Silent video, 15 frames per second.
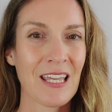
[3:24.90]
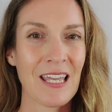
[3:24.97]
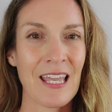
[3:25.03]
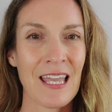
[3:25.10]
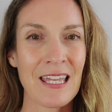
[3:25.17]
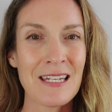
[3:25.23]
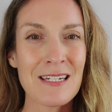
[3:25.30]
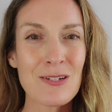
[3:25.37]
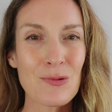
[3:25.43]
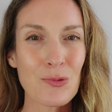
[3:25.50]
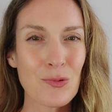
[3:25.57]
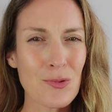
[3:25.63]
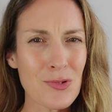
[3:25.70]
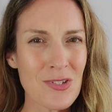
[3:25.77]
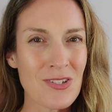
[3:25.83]
and
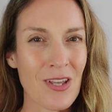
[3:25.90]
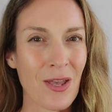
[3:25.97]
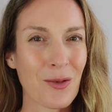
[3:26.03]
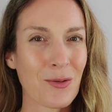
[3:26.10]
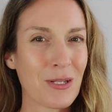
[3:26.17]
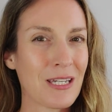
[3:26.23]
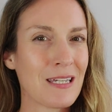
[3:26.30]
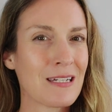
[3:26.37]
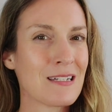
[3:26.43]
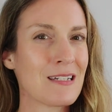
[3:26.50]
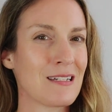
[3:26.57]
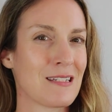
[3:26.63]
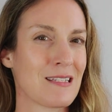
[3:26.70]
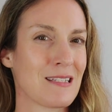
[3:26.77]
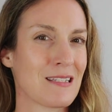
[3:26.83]
also in
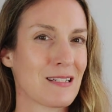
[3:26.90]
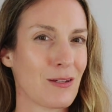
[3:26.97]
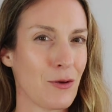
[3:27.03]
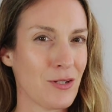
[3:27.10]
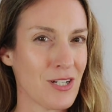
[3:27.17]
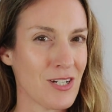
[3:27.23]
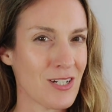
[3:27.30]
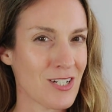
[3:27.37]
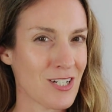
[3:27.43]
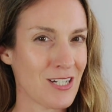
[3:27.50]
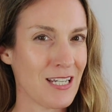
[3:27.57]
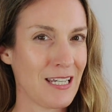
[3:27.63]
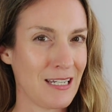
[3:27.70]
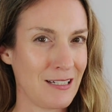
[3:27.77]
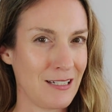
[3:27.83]
Scottish
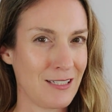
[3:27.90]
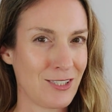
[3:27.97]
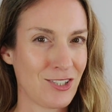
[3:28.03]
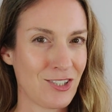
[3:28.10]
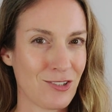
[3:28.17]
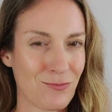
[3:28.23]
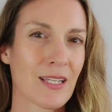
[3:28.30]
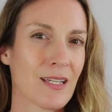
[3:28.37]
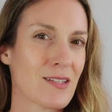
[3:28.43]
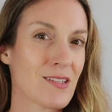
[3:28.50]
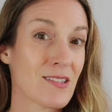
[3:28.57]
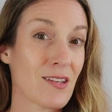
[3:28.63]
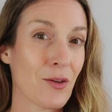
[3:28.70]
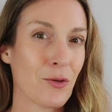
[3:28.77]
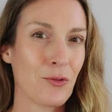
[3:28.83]
English.
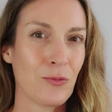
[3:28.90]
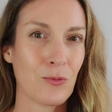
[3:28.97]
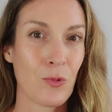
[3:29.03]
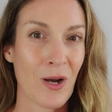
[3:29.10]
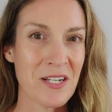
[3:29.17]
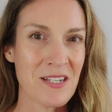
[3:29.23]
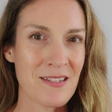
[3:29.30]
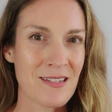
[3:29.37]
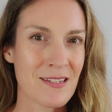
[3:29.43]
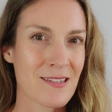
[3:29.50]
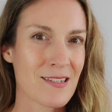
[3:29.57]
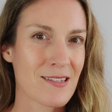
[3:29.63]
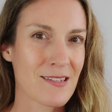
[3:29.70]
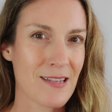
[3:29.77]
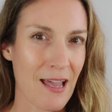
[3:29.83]
So what does it
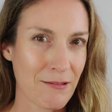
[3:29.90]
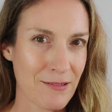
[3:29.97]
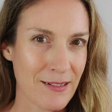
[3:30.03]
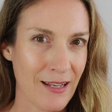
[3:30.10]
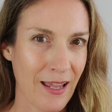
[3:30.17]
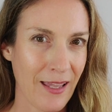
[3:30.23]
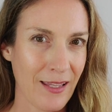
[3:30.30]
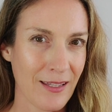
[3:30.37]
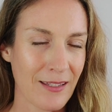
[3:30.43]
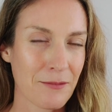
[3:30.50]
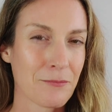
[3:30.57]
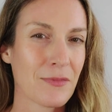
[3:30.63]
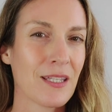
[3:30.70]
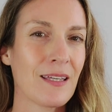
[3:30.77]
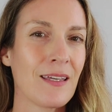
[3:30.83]
sound like?
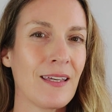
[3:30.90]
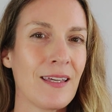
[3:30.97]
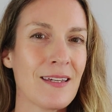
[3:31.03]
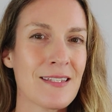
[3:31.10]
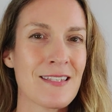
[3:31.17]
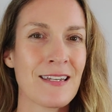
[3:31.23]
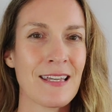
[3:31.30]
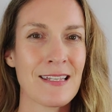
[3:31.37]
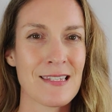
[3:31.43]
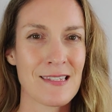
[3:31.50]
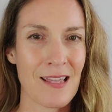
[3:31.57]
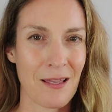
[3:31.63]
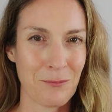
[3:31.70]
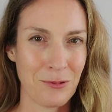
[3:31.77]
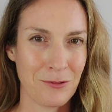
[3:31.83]
Here's an
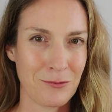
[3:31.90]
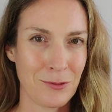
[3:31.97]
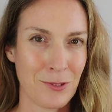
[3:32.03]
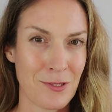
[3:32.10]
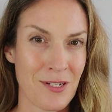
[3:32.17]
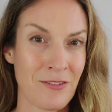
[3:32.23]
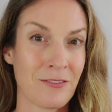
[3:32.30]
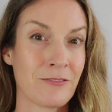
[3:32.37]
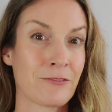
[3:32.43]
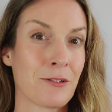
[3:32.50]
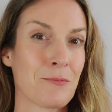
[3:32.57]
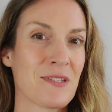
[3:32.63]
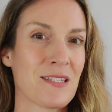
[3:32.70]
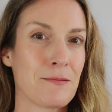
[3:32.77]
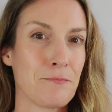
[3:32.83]
example word from
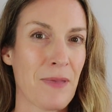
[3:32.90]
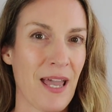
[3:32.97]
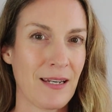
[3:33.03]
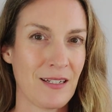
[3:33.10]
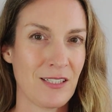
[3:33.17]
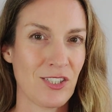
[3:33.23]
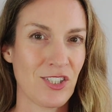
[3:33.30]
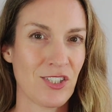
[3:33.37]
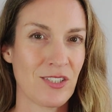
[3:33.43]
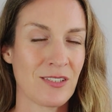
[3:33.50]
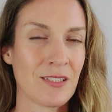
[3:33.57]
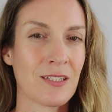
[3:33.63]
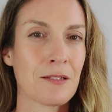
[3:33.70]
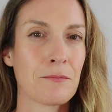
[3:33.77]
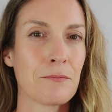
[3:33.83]
Spanish.
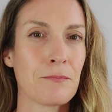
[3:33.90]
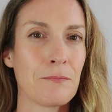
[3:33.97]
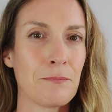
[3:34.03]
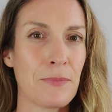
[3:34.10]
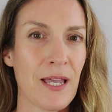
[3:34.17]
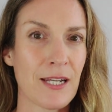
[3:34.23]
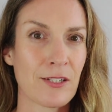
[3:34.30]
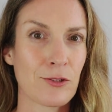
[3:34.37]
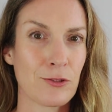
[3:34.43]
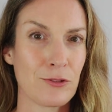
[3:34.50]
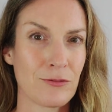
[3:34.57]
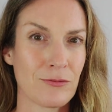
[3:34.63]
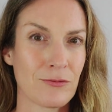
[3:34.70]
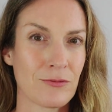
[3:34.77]
Perro,